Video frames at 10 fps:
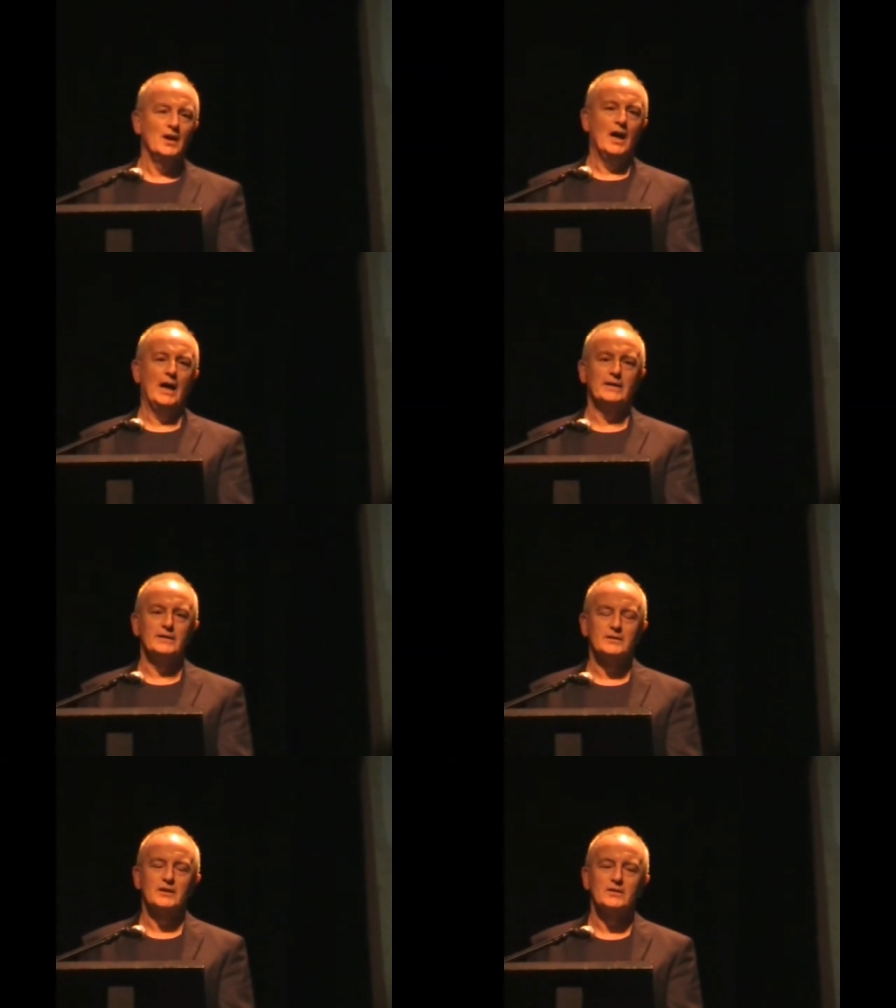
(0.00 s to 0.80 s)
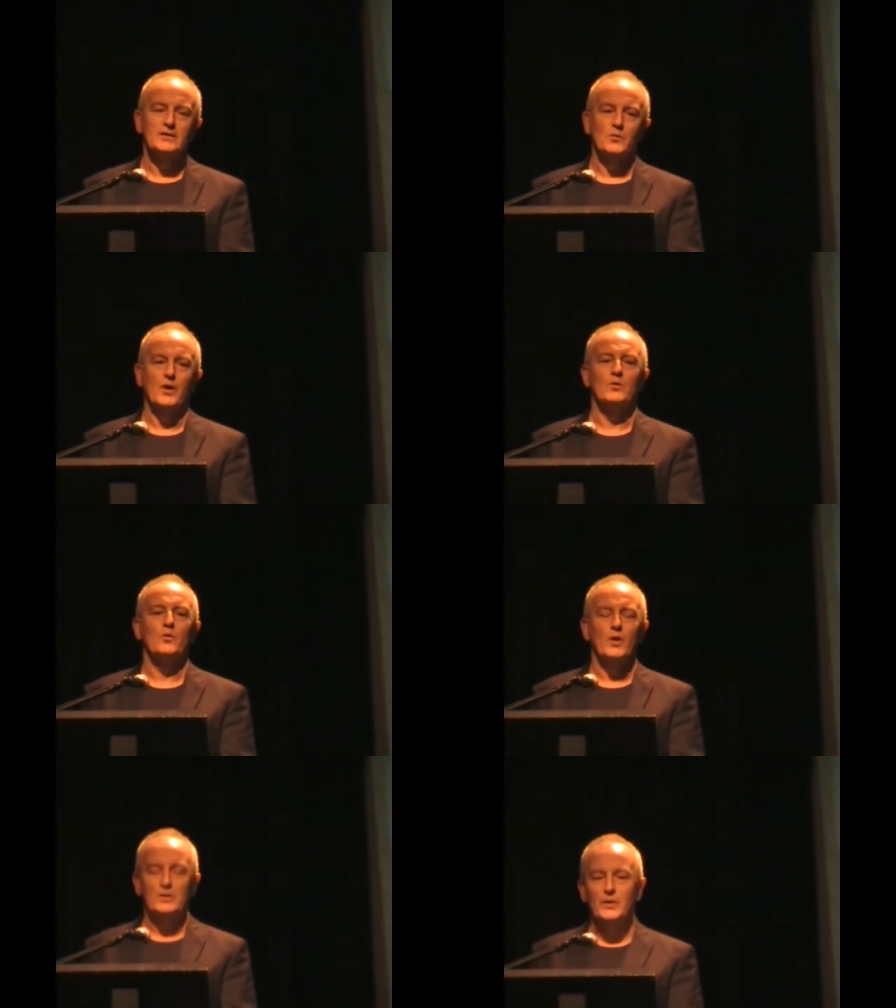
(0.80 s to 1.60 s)
And the thing,
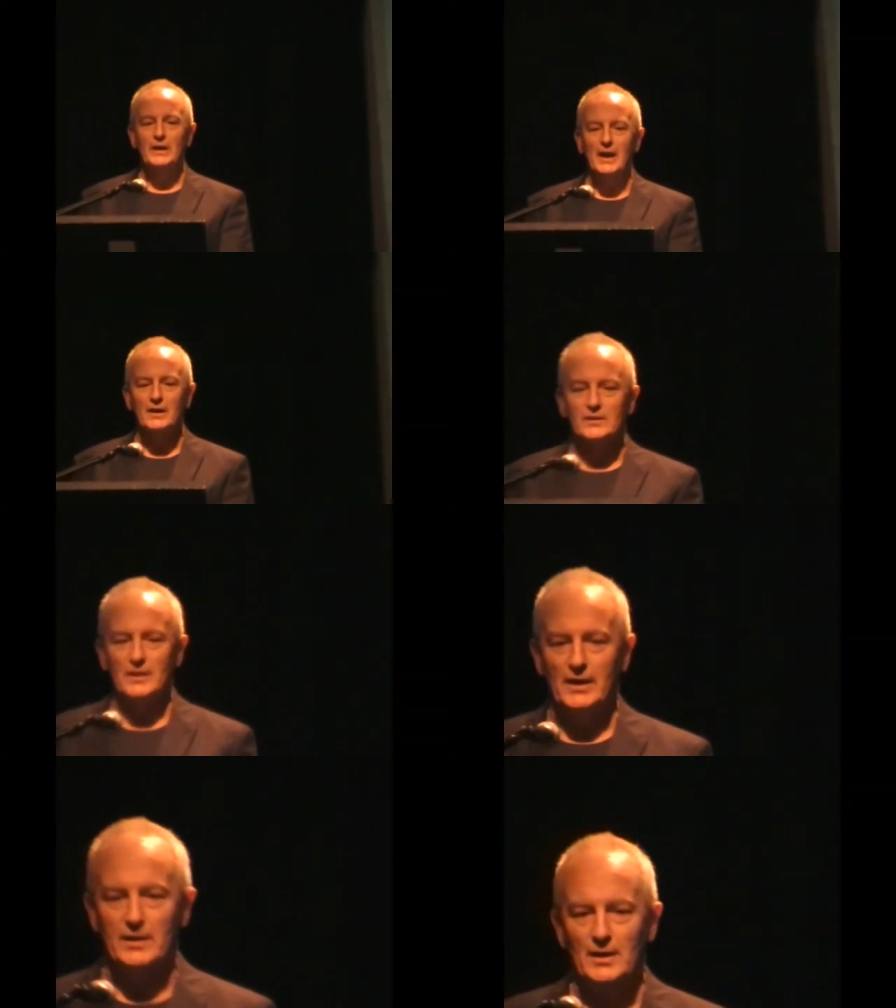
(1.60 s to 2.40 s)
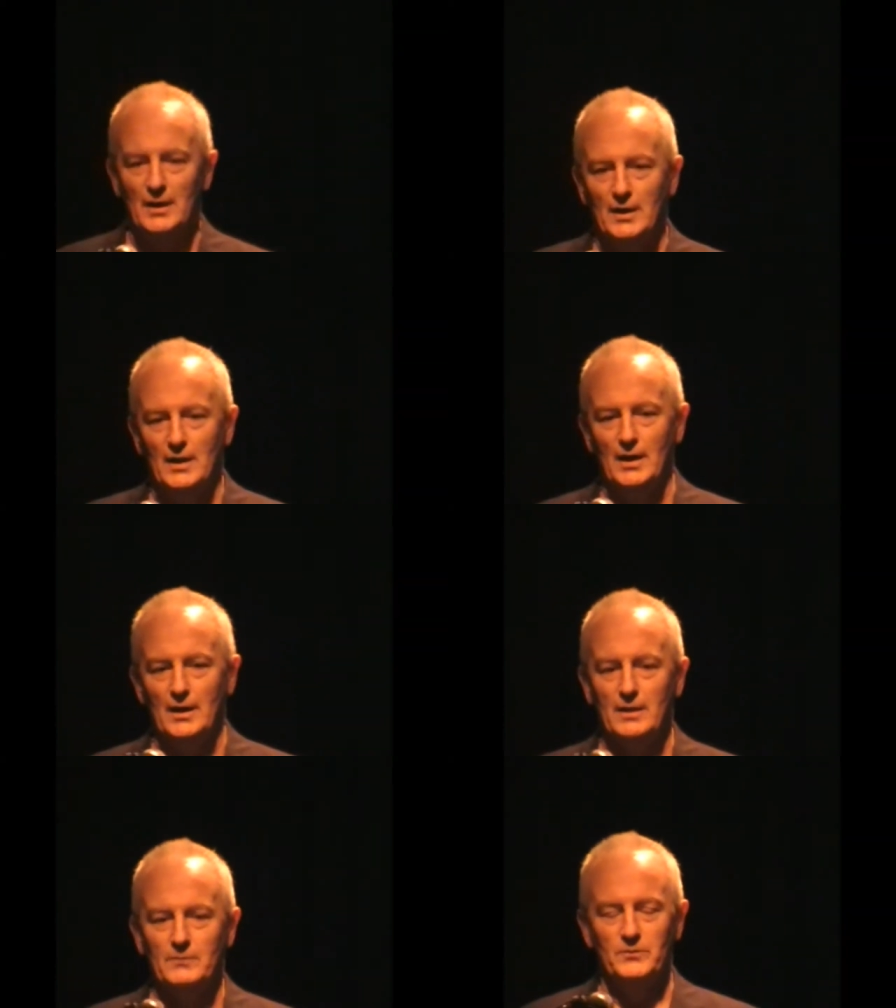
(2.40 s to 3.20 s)
what we learned there,
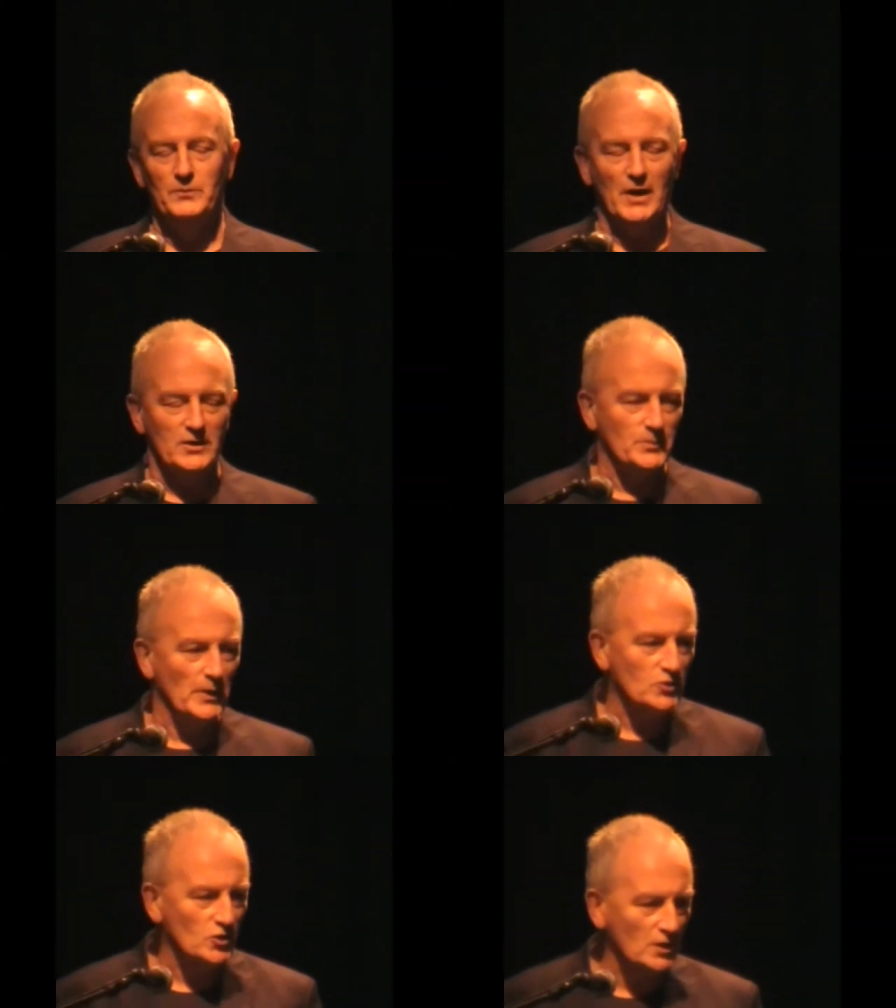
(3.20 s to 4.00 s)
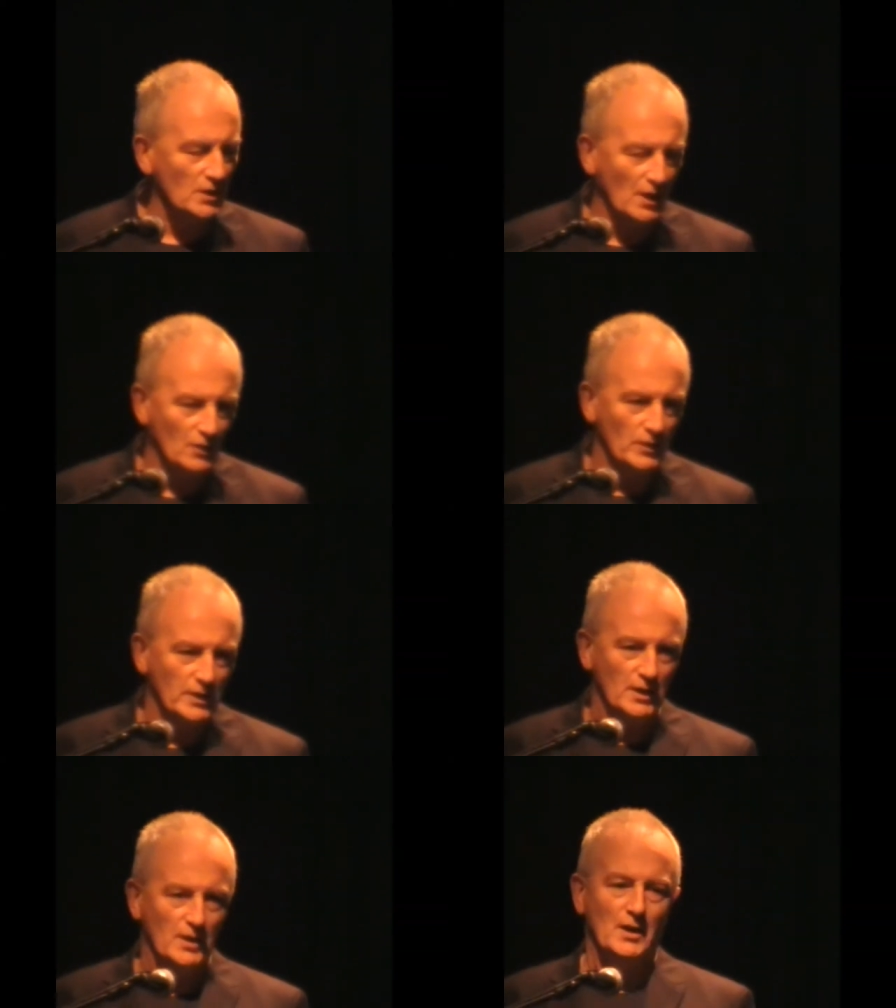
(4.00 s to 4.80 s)
Maurice mentioned it
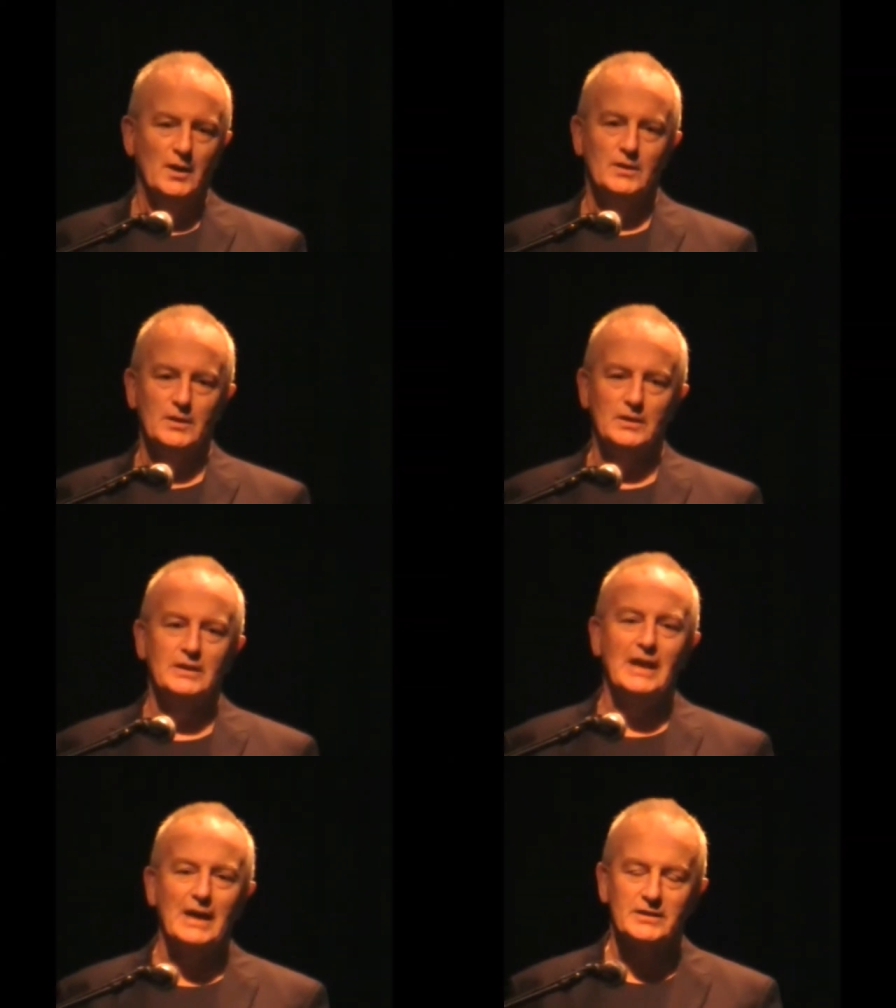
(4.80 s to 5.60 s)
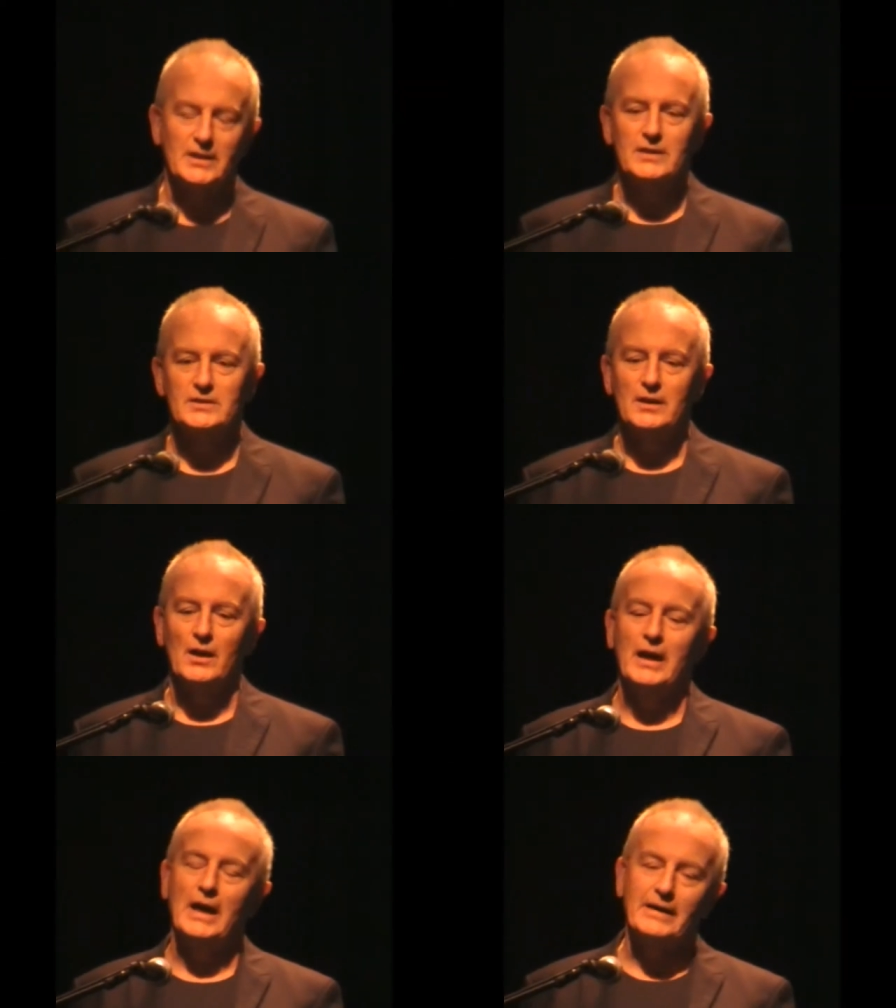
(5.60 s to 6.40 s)
already, the essays, the
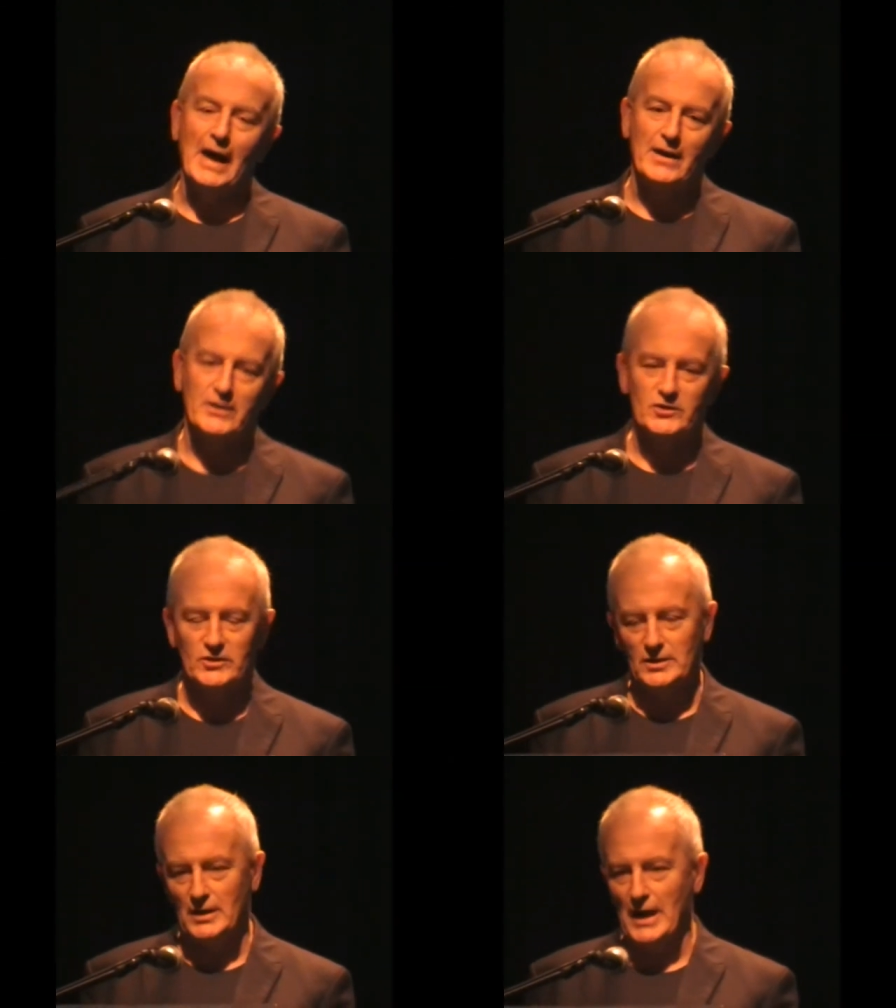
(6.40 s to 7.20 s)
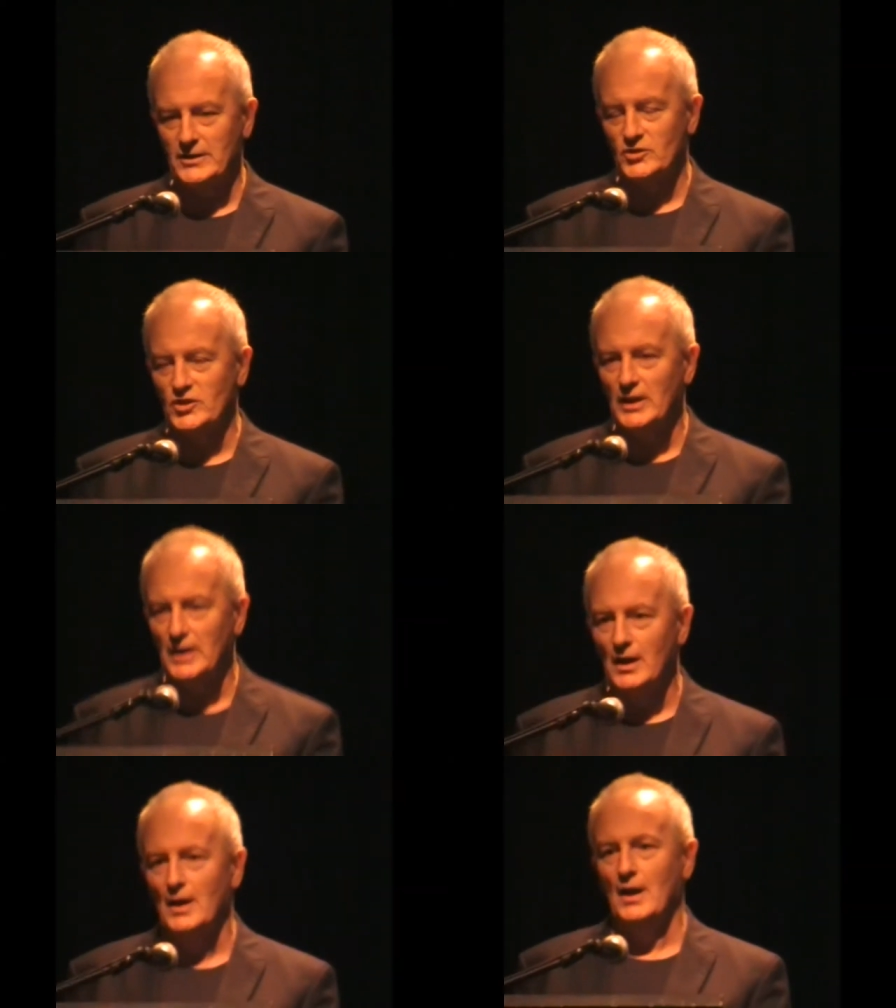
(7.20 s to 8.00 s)
Egaharish, Nahashti,